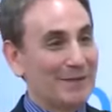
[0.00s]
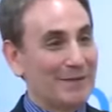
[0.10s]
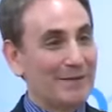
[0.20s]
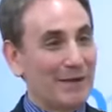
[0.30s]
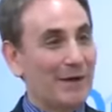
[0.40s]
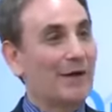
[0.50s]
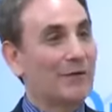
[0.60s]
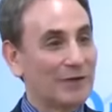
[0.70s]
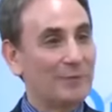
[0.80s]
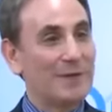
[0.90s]
that their
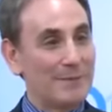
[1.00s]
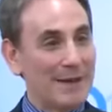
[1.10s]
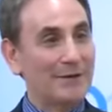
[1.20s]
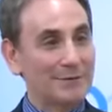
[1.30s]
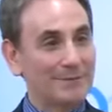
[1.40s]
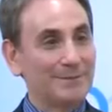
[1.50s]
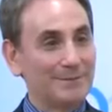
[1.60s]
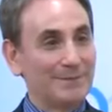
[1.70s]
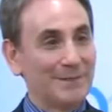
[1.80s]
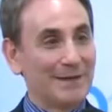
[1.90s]
health can be better,
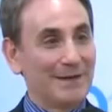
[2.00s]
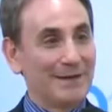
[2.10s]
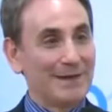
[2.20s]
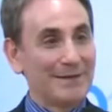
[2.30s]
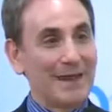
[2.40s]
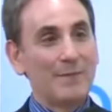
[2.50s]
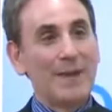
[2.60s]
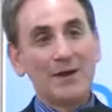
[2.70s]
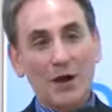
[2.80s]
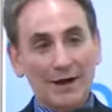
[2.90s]
that they
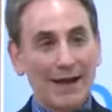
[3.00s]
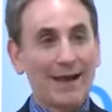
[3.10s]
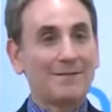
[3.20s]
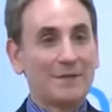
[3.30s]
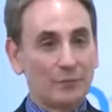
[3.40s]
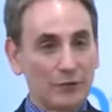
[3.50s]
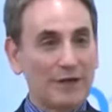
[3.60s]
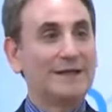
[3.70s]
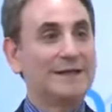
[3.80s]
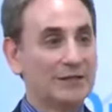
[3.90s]
may not have the
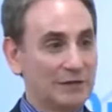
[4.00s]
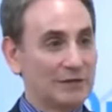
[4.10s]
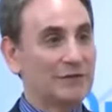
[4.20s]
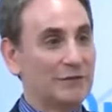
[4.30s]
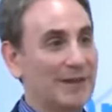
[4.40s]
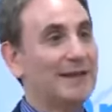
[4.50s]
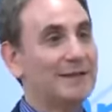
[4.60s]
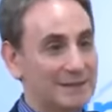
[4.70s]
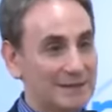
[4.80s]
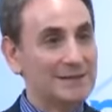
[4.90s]
preconditions to many
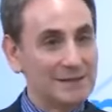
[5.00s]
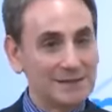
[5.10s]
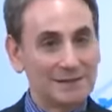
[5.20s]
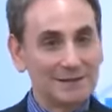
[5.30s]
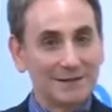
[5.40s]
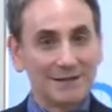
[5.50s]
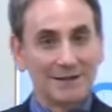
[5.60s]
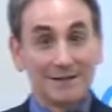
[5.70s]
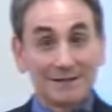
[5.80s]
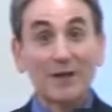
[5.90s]
diseases?
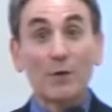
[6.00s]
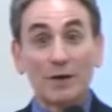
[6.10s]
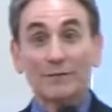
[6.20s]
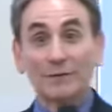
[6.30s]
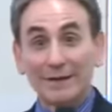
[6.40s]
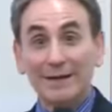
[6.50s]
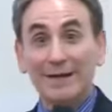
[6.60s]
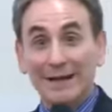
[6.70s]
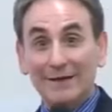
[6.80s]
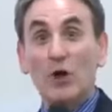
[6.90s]
Isn't that a wonderful thing?
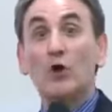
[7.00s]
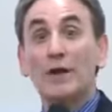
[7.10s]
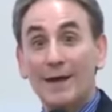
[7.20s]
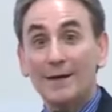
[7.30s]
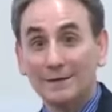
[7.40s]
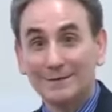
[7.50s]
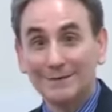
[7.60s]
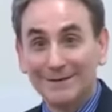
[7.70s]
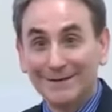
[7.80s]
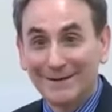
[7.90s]
Can I hear an oh yeah?
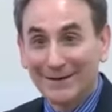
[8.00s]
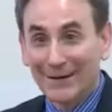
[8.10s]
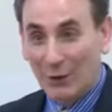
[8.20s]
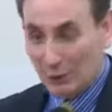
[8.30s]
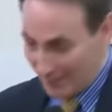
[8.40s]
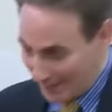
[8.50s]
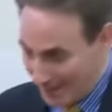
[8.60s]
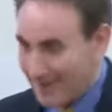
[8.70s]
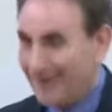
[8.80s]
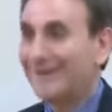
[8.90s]
Oh yeah. Oh
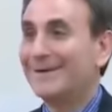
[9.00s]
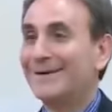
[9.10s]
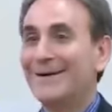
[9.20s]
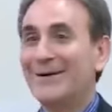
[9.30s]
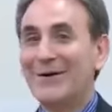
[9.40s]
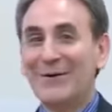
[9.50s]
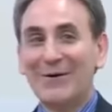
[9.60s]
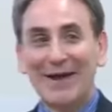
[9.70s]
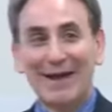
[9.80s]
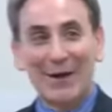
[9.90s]
yeah.
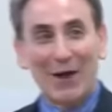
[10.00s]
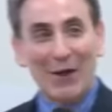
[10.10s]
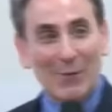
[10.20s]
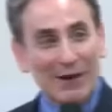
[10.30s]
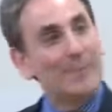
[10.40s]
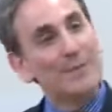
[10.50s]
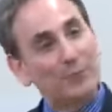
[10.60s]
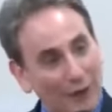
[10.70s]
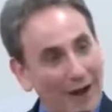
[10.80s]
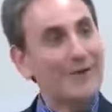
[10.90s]
We can be
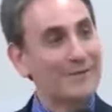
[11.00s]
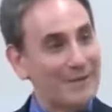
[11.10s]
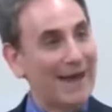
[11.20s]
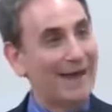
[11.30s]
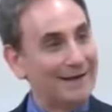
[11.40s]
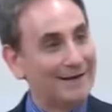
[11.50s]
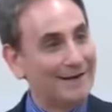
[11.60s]
proud of that.